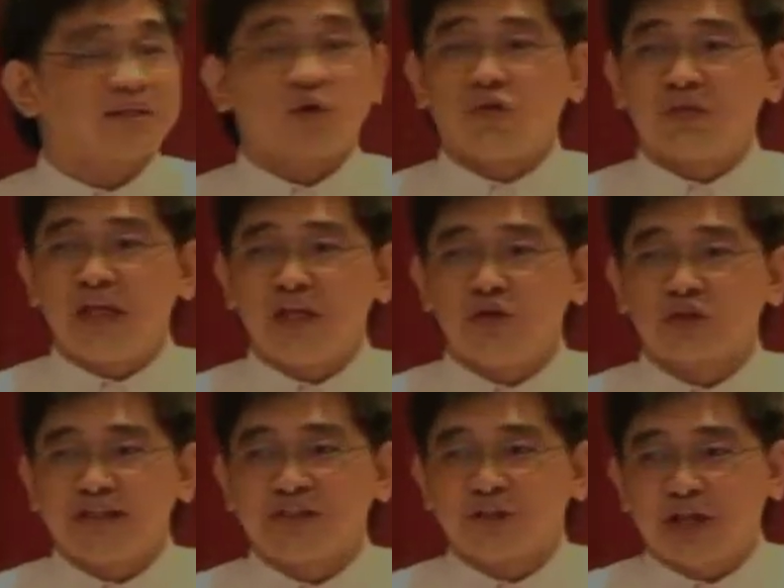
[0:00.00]

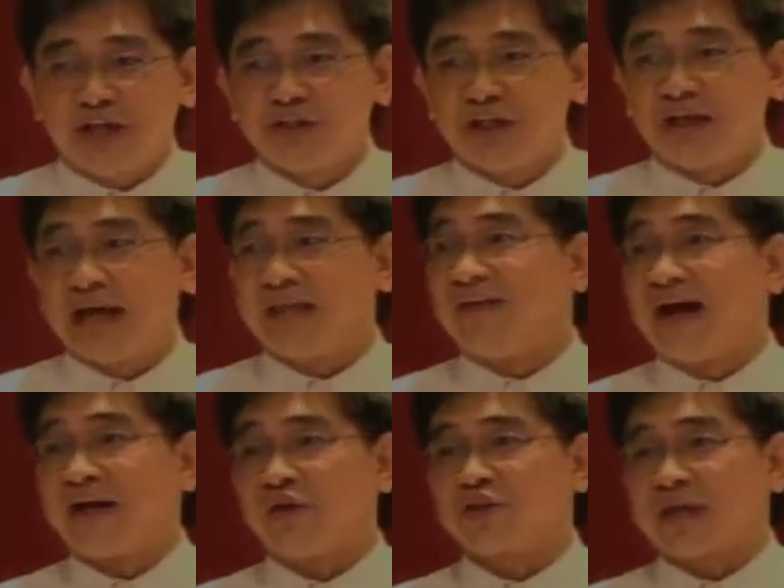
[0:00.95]
continuously changing at
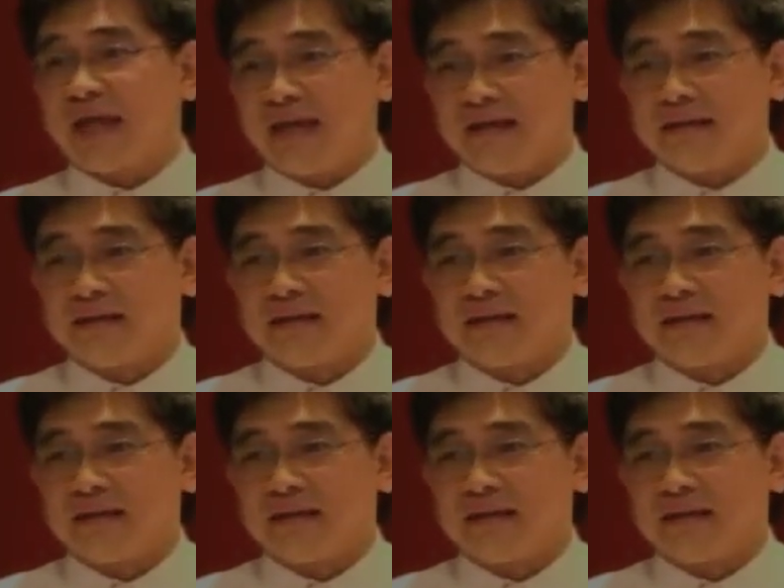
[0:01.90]
various scales,